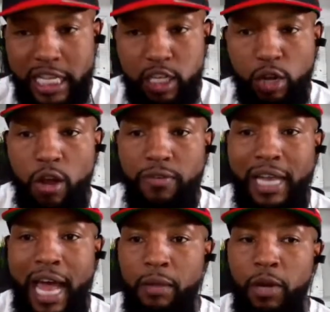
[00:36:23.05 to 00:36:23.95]
They took off
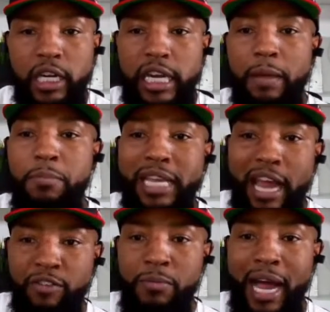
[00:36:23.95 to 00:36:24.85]
a lot of money. They
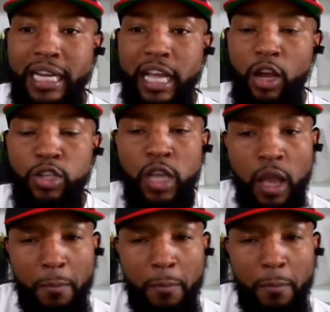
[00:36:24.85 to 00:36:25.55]
beat everybody else.